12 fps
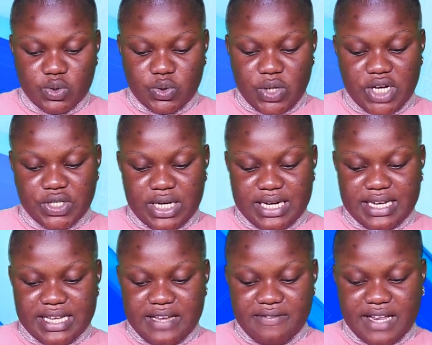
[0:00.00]
to ensure that
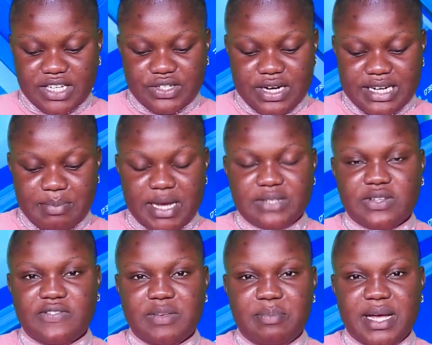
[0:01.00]
they give Nigeria the best
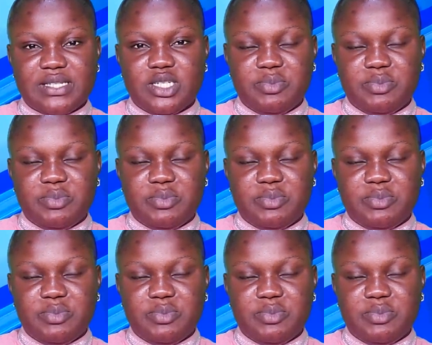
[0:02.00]
of the best